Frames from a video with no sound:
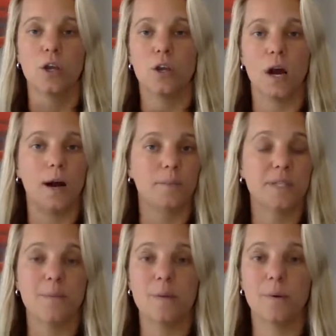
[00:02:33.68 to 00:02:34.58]

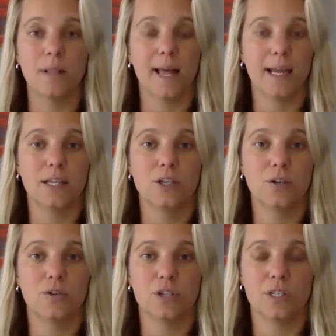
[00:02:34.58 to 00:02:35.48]
Some people like
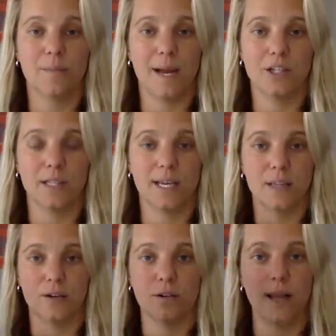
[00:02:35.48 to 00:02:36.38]
to just imagine like
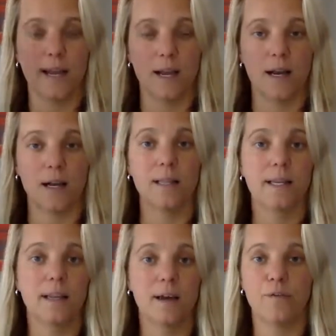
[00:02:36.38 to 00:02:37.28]
they're like
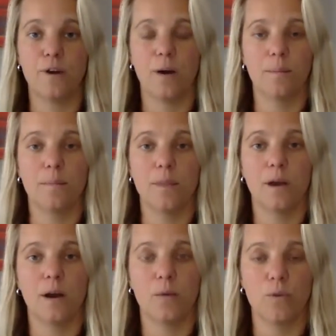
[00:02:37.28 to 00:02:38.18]
Glinda from
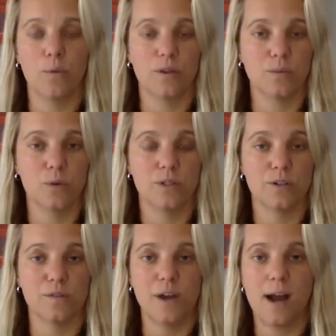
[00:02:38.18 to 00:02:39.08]
the Wizard
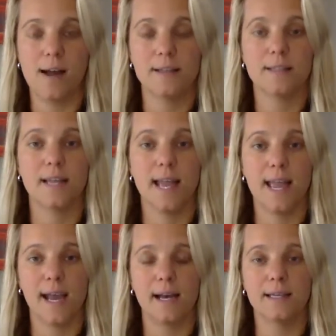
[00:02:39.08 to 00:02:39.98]
of Oz,
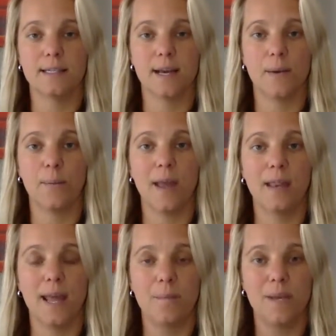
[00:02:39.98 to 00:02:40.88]

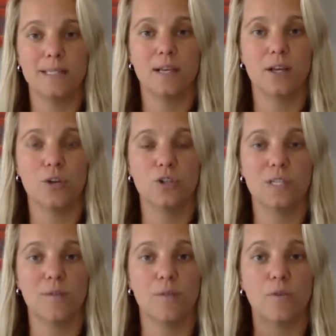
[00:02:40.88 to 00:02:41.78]
and basically you just
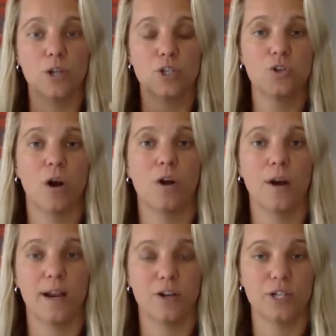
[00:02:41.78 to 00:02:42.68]
have a stronger
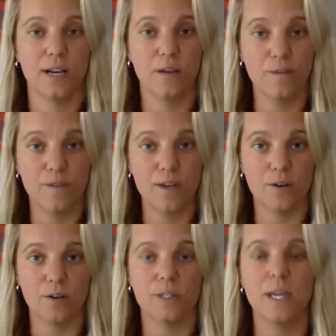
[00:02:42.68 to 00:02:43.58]
energetic
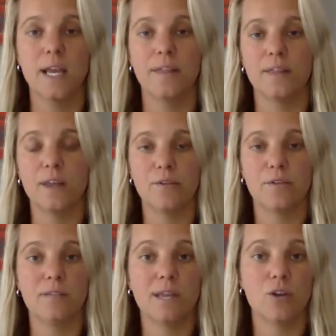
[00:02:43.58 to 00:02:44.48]
field. The other
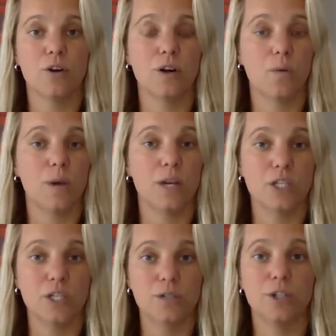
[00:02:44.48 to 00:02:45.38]
thing that you're going to want to
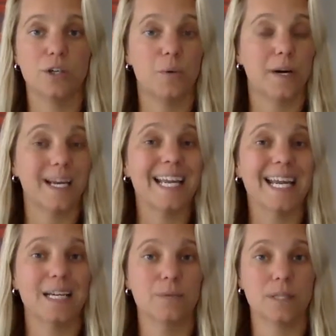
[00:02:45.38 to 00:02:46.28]
do is you're going to want to
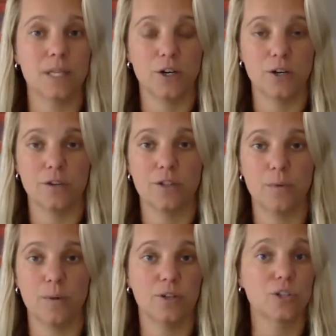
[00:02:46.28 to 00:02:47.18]
connect with the earth. So
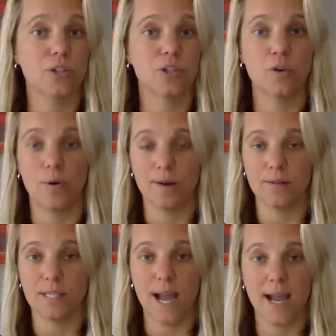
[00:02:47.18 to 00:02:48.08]
whether it's you go
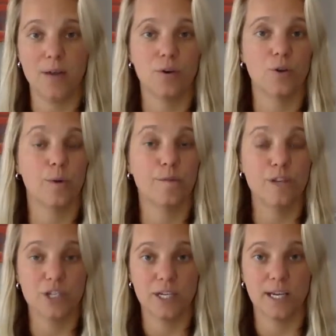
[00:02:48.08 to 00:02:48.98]
outside or you
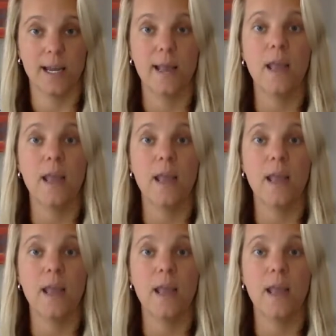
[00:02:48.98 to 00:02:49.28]
envision it,